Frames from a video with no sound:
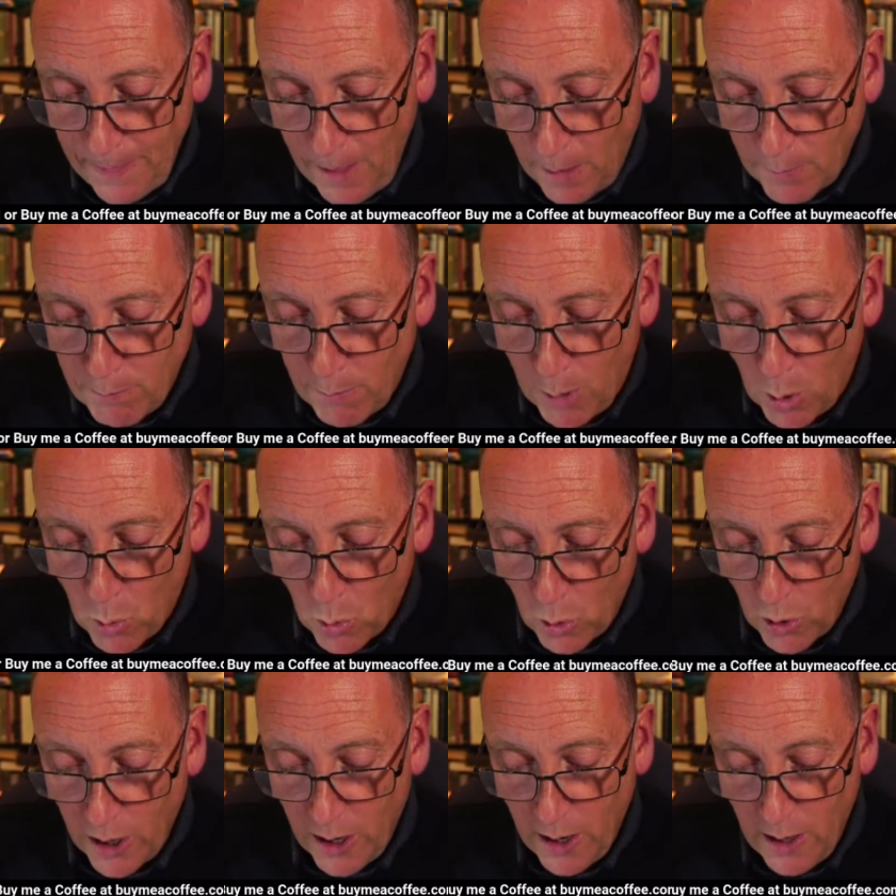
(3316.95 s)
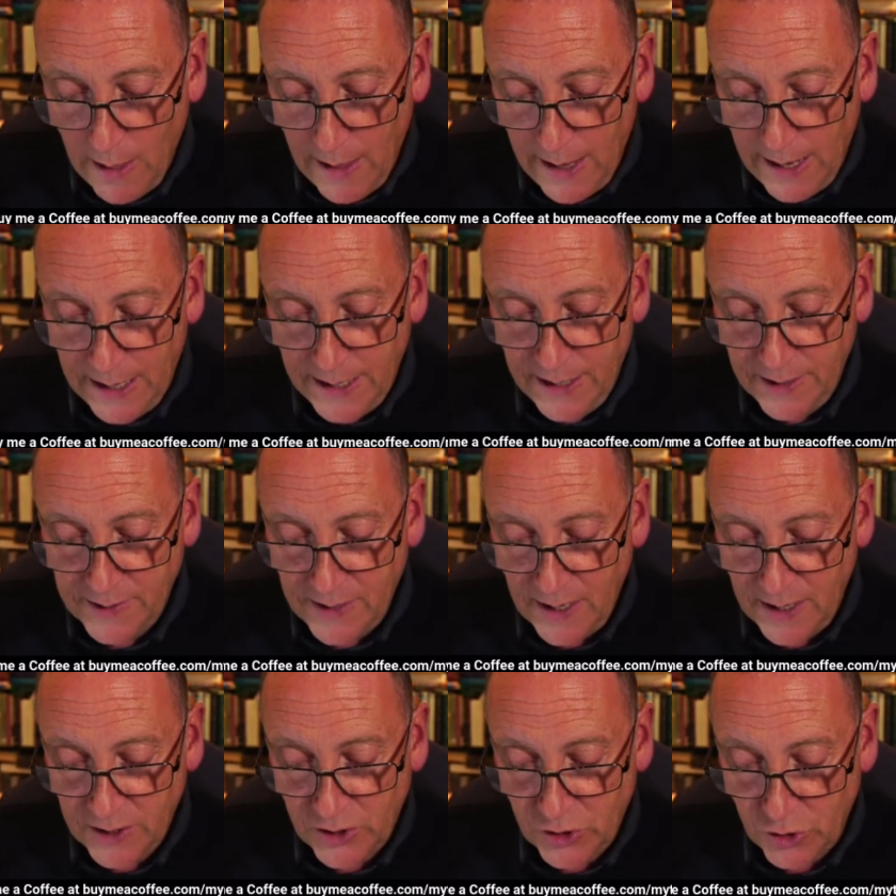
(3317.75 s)
Moore in his
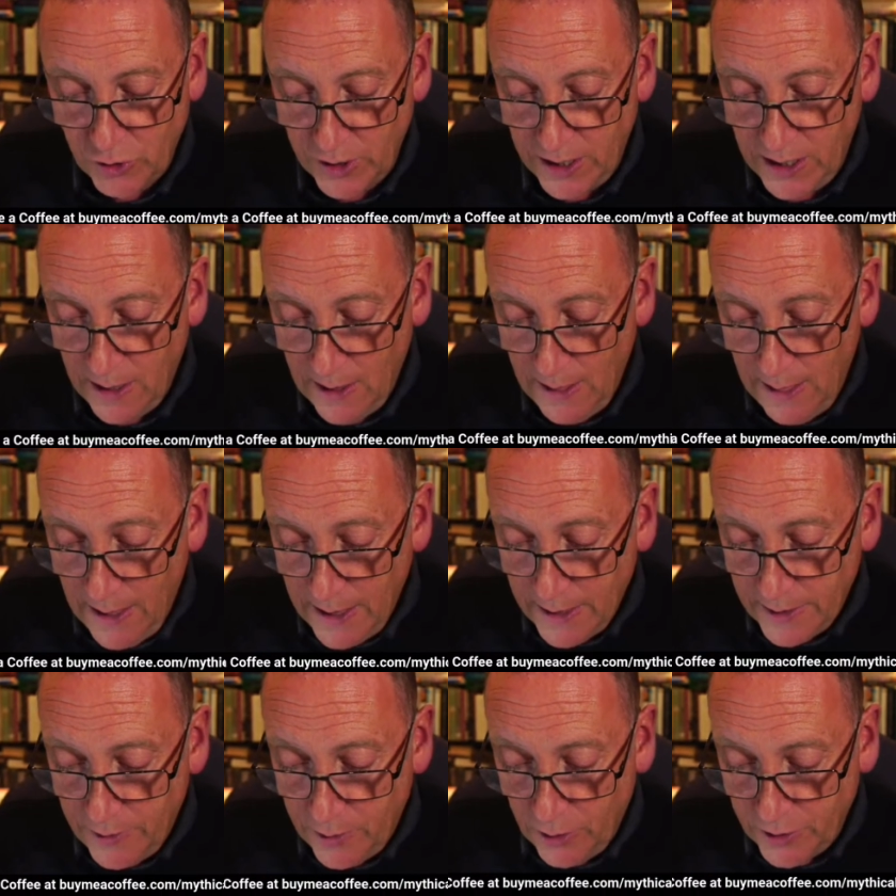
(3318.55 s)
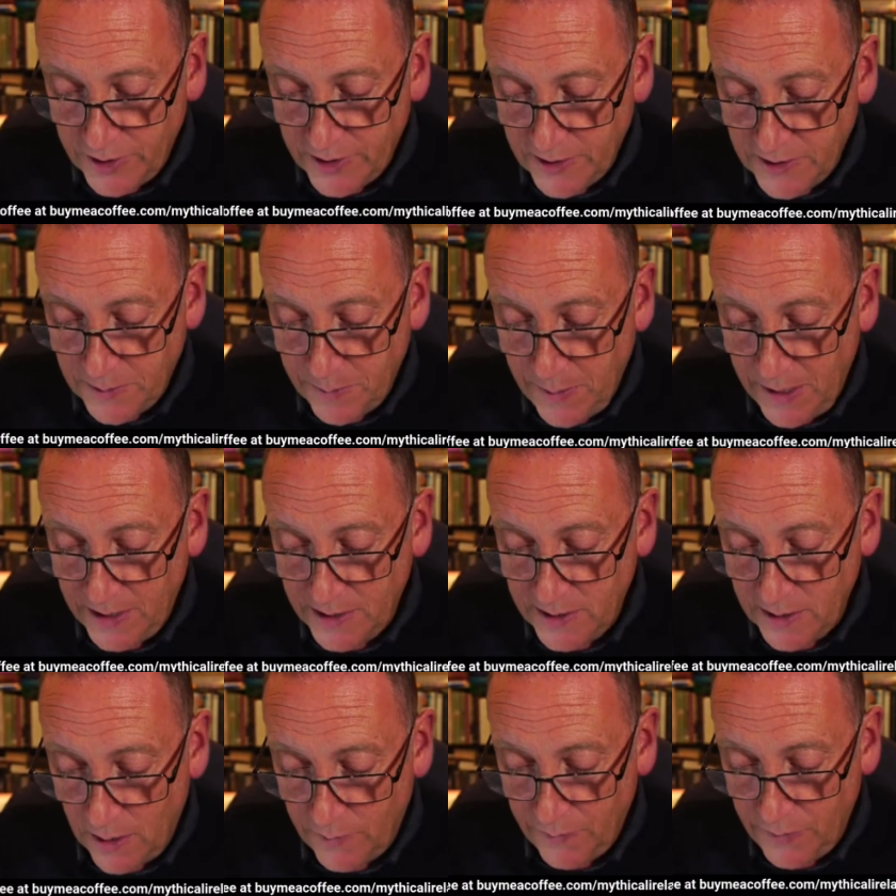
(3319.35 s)
history thus
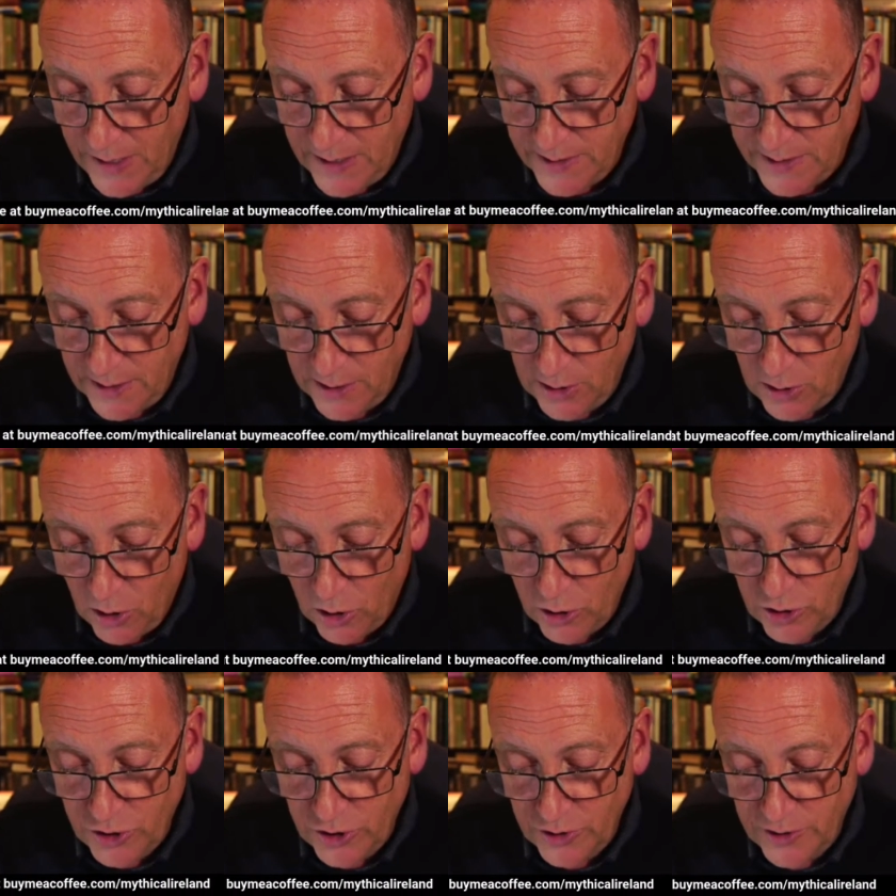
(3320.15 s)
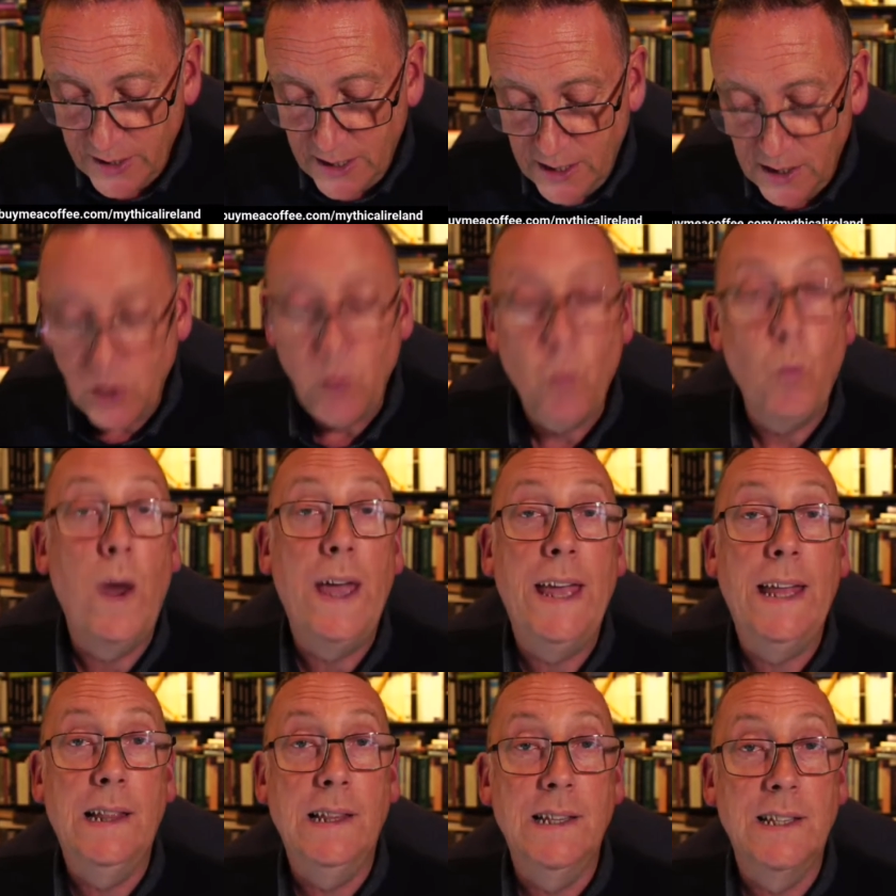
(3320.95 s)
speaks of his incursions into
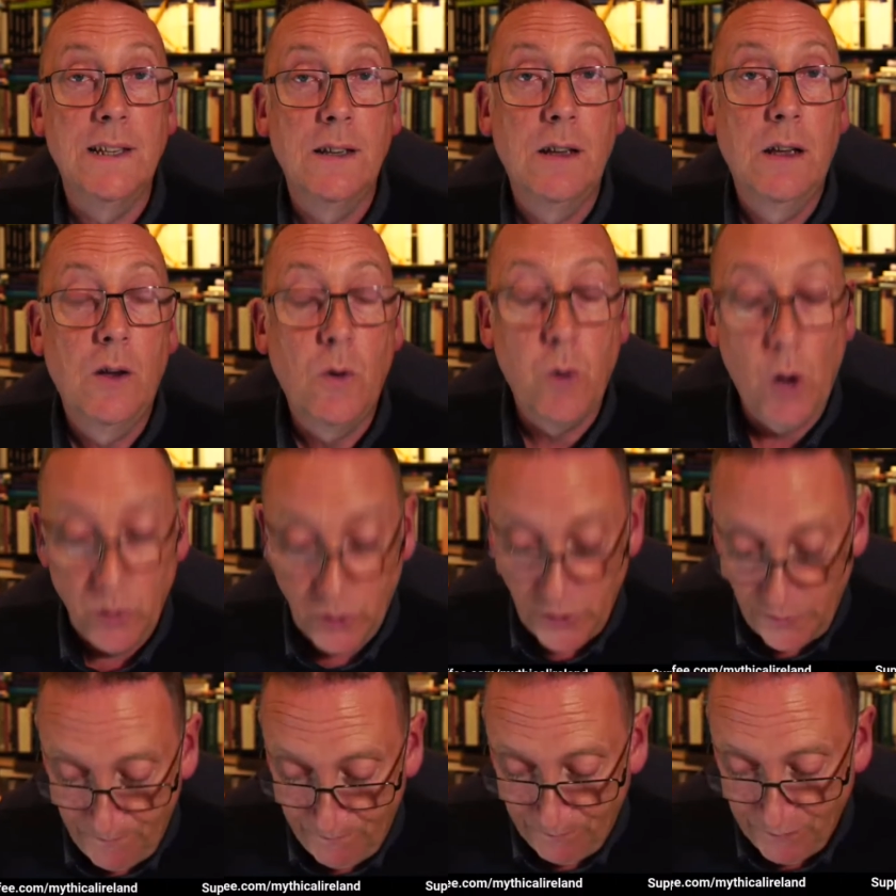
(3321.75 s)
Wales. Quote,